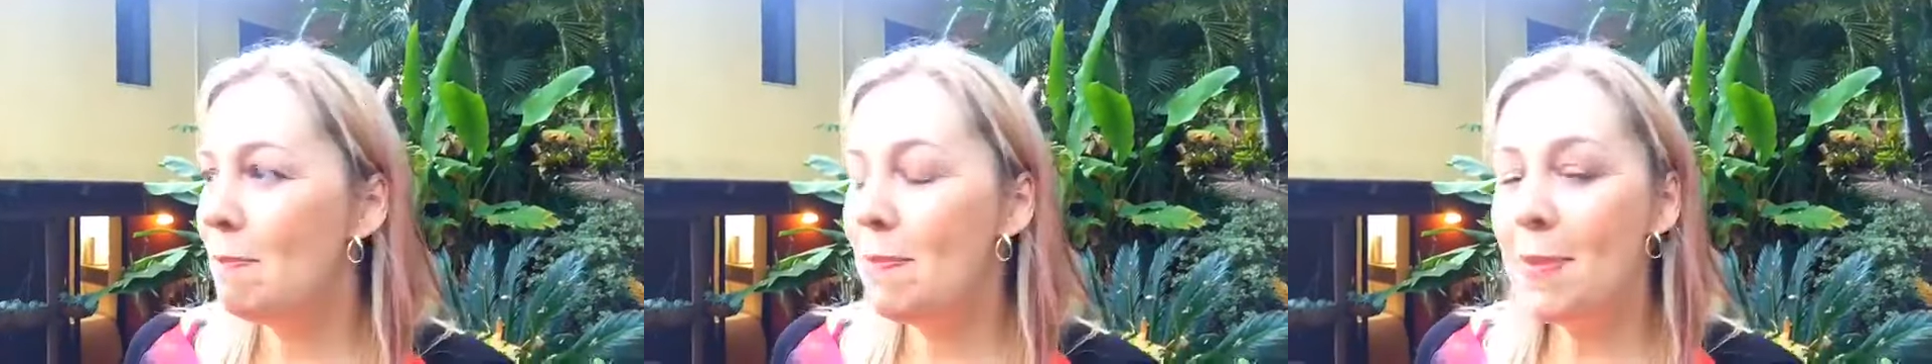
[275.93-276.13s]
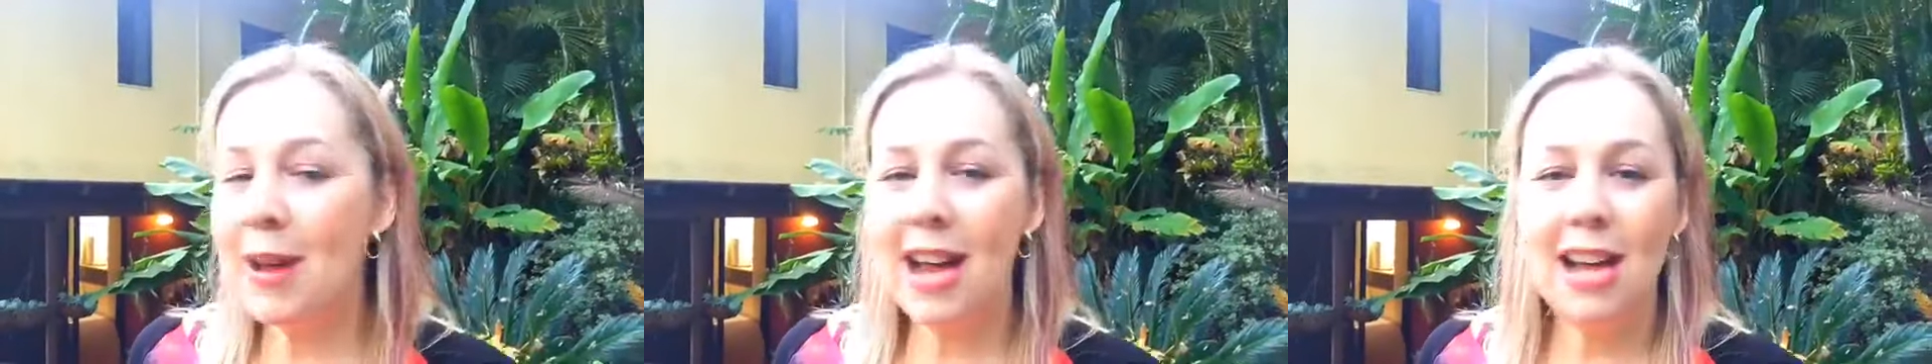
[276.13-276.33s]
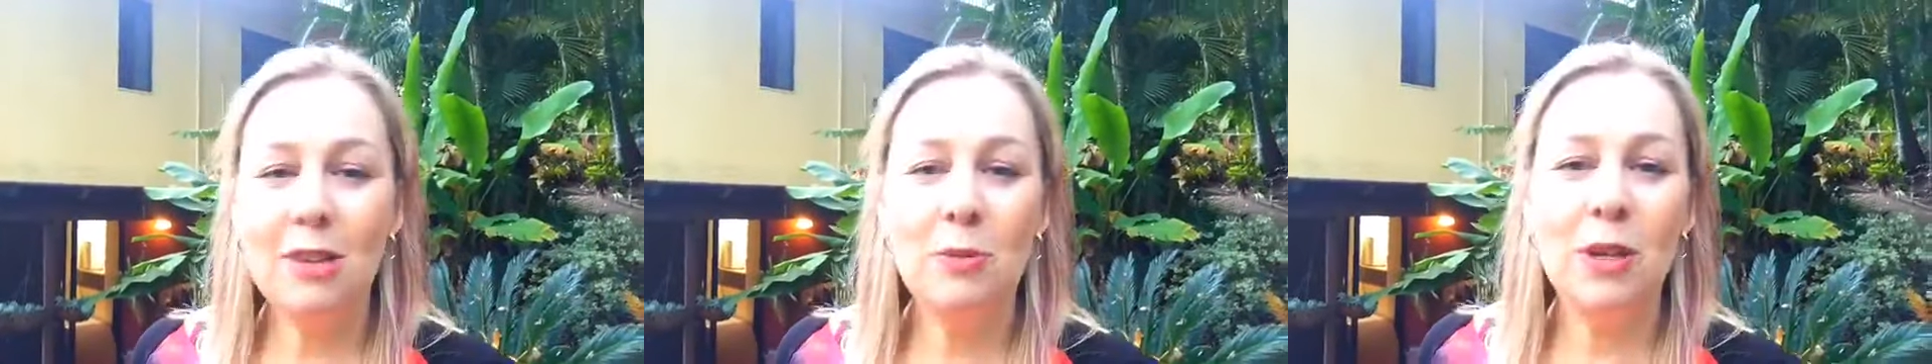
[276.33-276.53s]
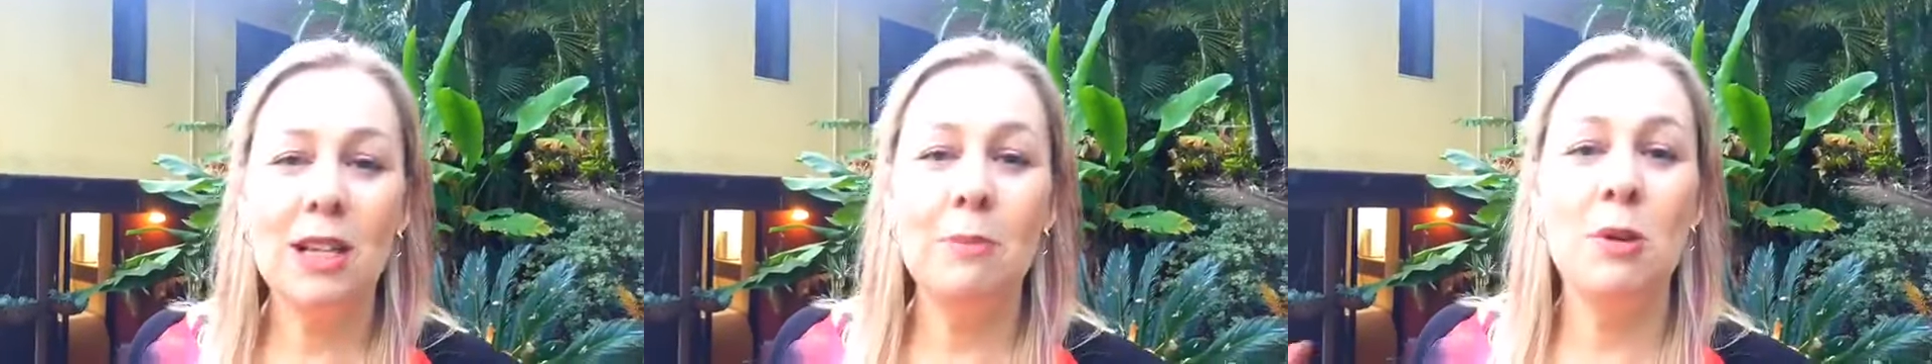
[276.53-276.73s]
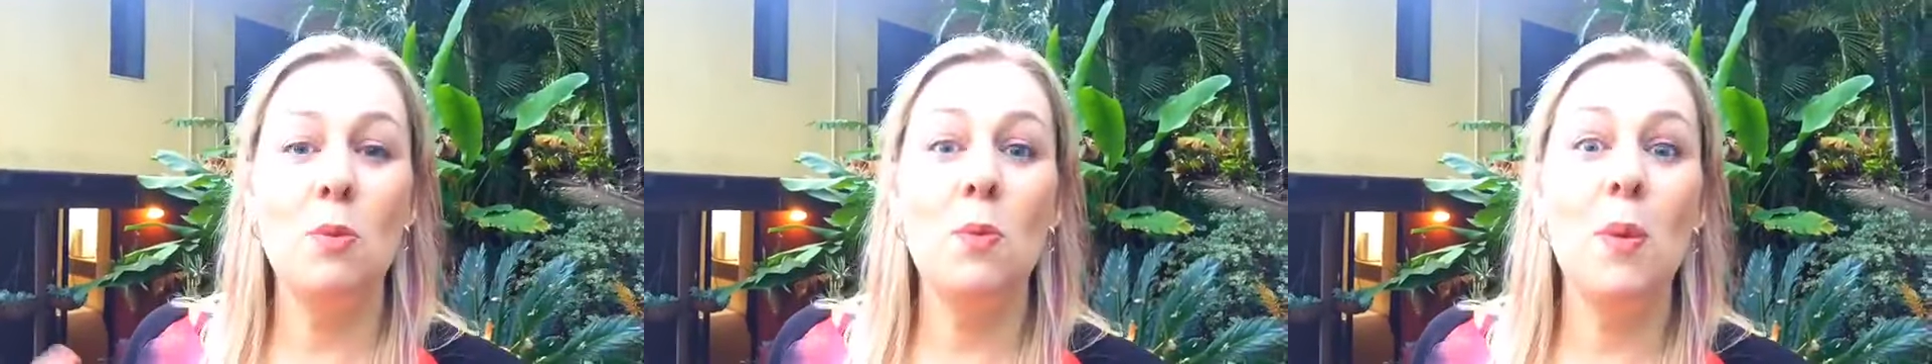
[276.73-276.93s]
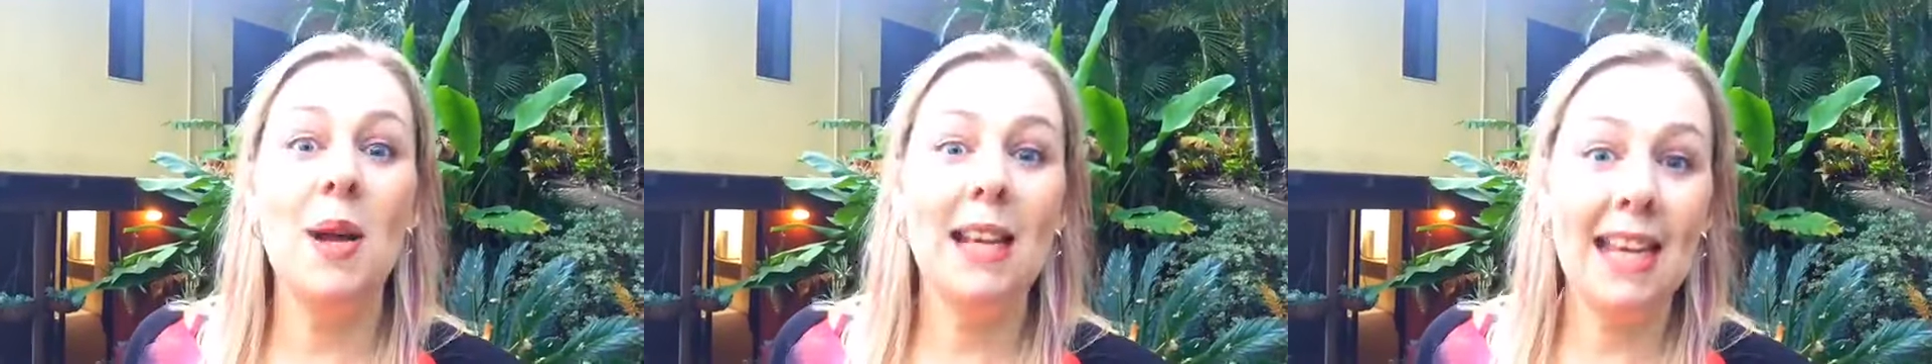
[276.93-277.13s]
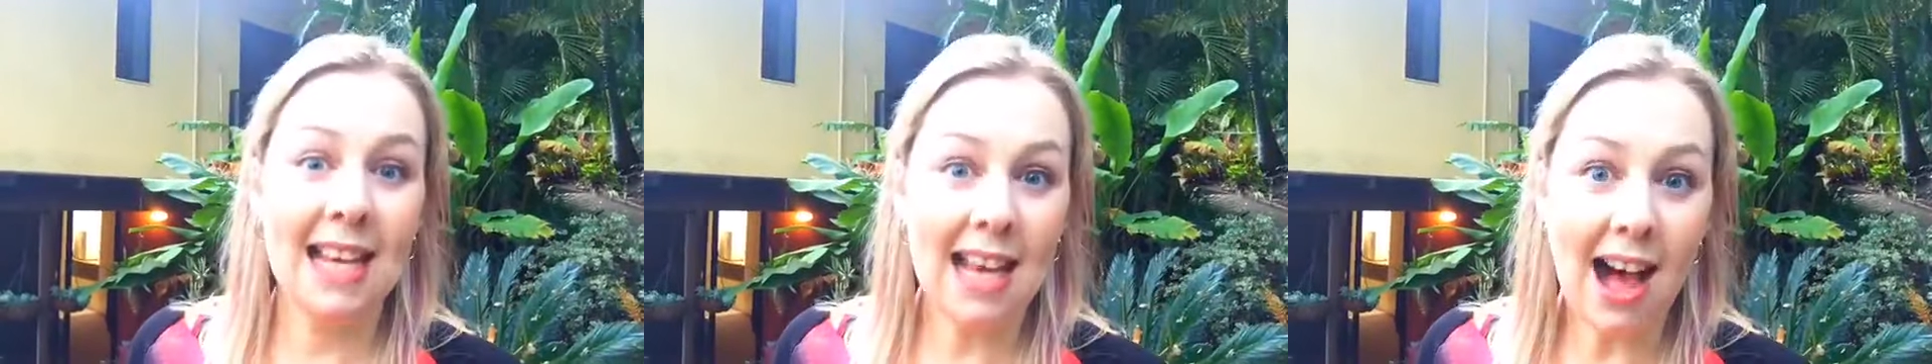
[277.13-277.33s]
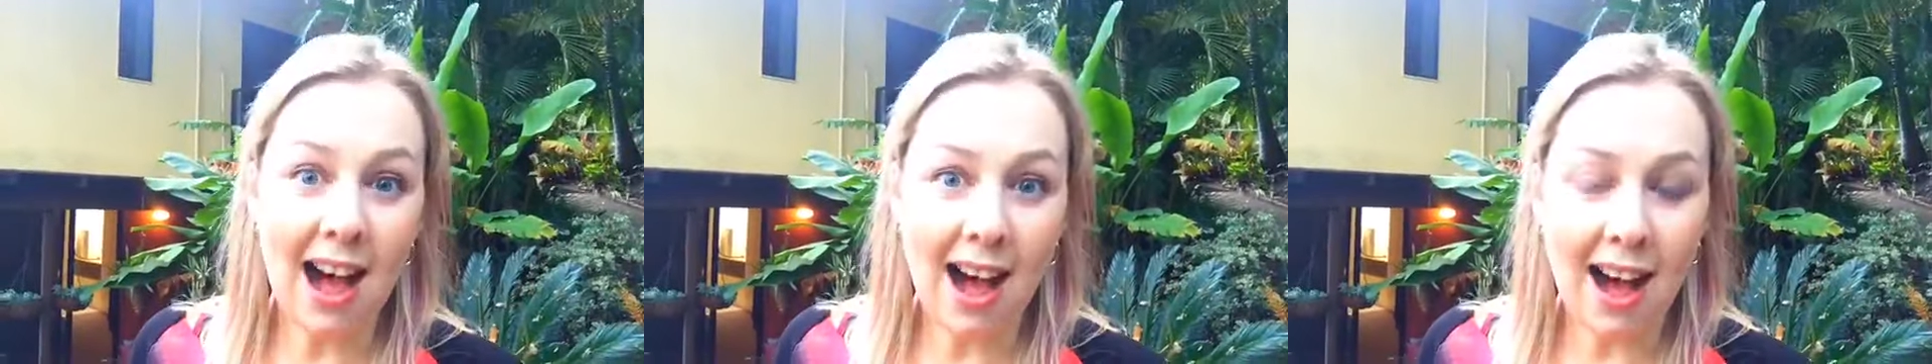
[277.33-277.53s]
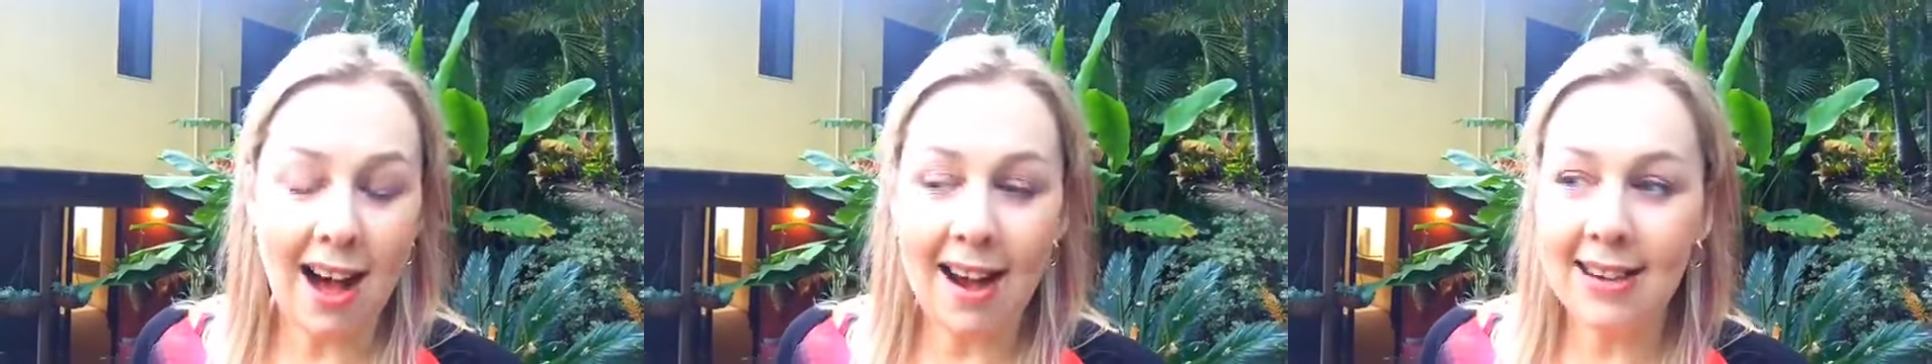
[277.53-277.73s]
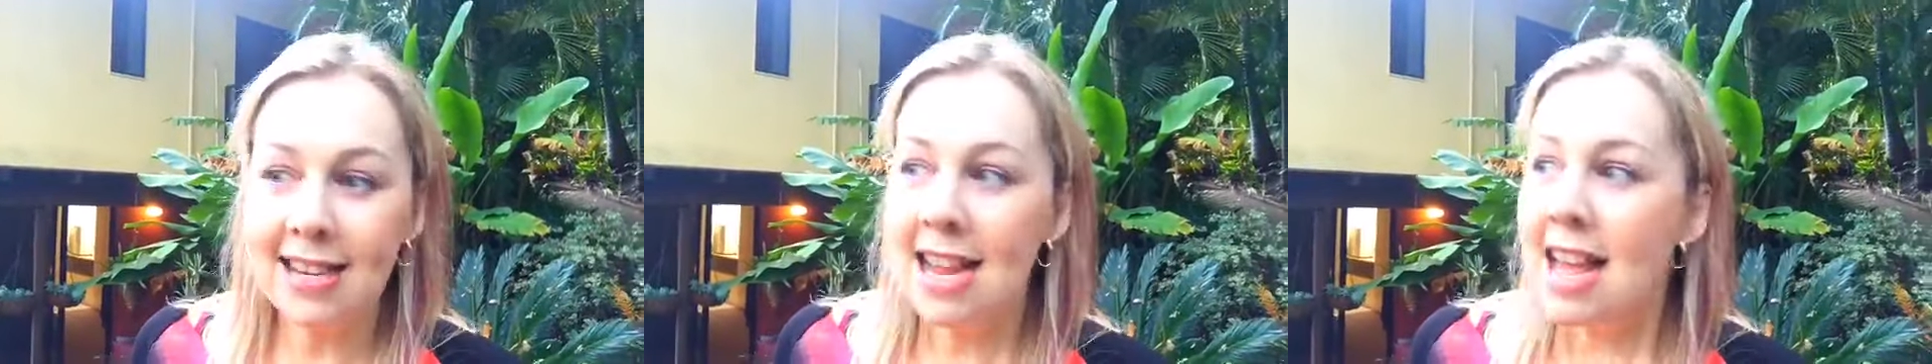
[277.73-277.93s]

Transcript: but we're gonna be working hard